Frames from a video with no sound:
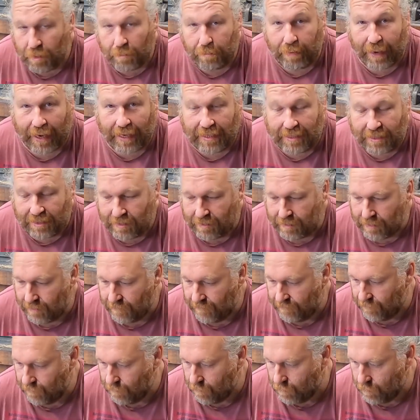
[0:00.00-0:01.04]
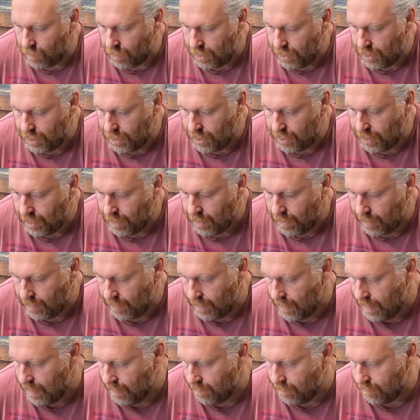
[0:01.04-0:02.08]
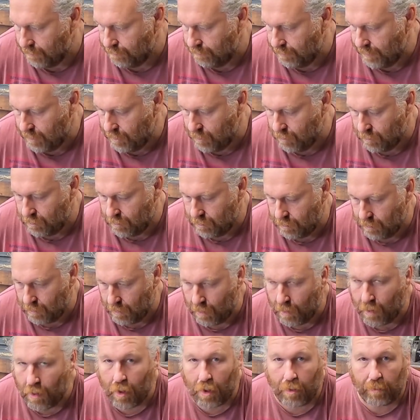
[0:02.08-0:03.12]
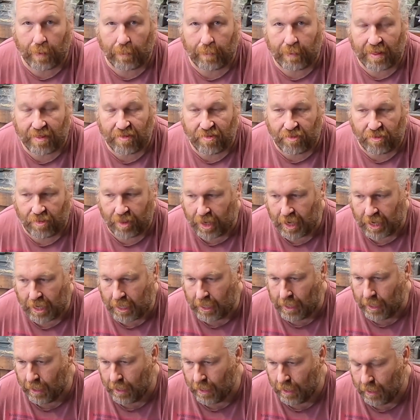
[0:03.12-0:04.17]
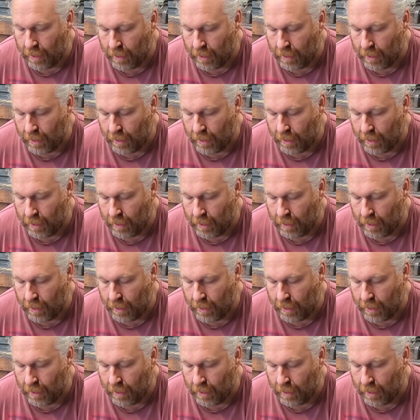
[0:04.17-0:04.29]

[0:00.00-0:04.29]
the base of the forge. Now, because I'm a bit thick,